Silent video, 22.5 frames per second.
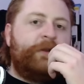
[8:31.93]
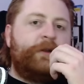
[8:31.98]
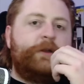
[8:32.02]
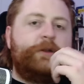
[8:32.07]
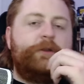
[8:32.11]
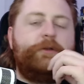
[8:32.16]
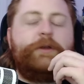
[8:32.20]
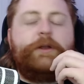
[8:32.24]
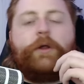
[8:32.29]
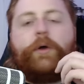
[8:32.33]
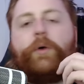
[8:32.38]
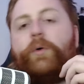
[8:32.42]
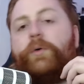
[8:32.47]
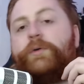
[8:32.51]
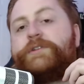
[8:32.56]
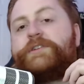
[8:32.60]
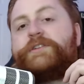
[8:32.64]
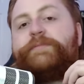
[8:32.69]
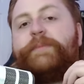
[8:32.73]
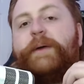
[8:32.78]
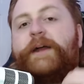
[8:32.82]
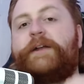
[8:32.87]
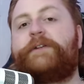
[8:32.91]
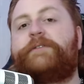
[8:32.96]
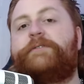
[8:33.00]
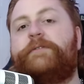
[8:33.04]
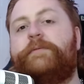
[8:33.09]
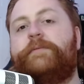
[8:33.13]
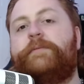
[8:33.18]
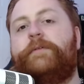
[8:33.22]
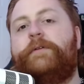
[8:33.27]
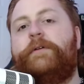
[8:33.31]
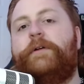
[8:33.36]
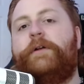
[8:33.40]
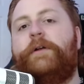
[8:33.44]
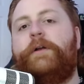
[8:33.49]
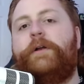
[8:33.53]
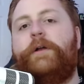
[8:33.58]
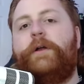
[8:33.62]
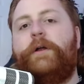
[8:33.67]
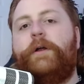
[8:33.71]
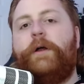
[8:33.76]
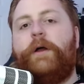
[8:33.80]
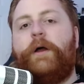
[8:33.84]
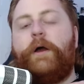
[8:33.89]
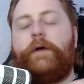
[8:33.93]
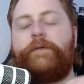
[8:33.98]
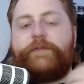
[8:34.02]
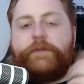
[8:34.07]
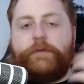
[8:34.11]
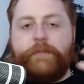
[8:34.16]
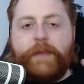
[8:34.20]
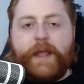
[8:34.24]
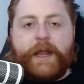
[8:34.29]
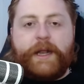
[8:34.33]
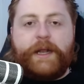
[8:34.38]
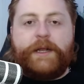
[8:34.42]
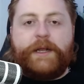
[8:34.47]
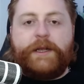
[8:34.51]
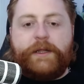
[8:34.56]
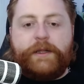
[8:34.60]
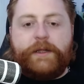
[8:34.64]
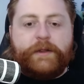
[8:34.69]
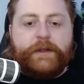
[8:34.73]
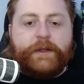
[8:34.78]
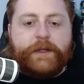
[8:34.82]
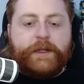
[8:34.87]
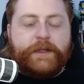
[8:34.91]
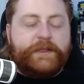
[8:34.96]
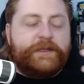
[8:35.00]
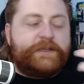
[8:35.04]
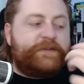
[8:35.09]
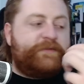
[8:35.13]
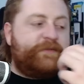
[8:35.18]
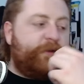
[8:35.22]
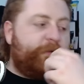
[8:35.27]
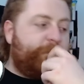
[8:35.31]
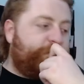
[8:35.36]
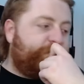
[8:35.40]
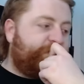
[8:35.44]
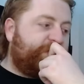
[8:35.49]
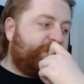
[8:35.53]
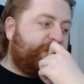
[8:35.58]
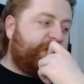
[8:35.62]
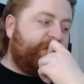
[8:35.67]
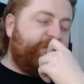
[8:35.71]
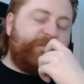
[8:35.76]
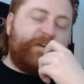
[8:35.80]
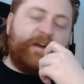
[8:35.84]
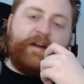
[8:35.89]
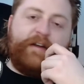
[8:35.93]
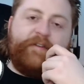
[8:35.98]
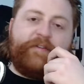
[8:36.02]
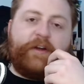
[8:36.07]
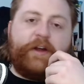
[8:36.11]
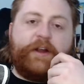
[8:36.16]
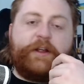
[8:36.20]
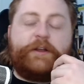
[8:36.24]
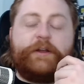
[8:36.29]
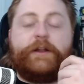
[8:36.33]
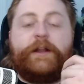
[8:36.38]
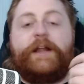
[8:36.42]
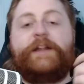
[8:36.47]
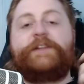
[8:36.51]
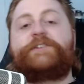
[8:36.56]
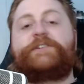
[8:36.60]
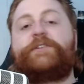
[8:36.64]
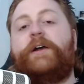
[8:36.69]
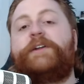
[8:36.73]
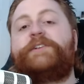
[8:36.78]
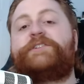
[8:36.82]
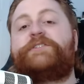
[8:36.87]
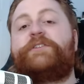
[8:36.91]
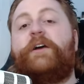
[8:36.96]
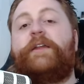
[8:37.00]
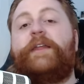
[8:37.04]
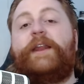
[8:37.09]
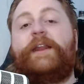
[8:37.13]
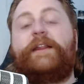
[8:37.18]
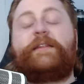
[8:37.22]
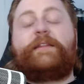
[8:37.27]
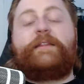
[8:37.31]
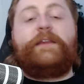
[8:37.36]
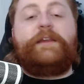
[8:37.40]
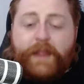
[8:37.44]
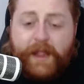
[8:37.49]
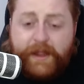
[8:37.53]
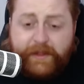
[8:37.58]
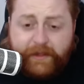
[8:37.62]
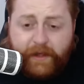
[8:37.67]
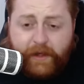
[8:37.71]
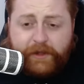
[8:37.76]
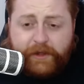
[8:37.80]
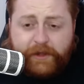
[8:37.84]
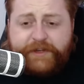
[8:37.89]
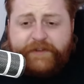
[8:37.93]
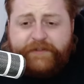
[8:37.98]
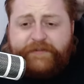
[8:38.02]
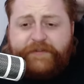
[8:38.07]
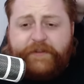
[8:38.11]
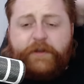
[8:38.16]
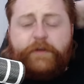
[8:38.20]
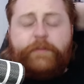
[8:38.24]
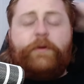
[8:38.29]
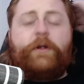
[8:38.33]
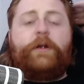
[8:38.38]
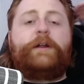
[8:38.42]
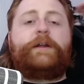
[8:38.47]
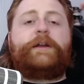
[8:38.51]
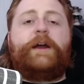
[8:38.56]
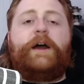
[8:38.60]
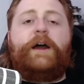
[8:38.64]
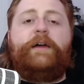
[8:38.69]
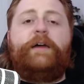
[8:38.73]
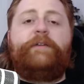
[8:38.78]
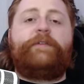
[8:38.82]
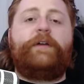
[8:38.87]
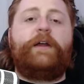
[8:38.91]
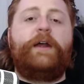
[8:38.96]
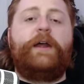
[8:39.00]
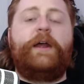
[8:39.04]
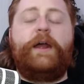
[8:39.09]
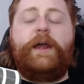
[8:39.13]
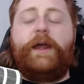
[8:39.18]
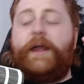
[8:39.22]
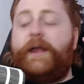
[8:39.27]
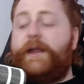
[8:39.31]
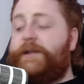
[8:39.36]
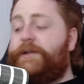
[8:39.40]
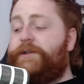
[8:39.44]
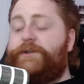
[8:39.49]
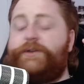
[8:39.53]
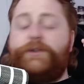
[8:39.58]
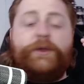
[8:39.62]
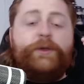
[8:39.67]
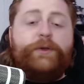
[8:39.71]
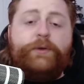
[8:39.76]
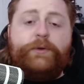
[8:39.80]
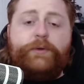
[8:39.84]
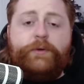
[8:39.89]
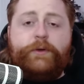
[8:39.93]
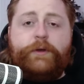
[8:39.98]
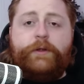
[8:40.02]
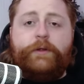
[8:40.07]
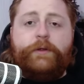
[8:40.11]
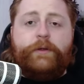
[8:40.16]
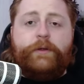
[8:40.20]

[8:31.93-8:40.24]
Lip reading: You get a whole spectrum of humanity in this film. Very, very good. And so I saw that at the Anthology Film Archive, and dude,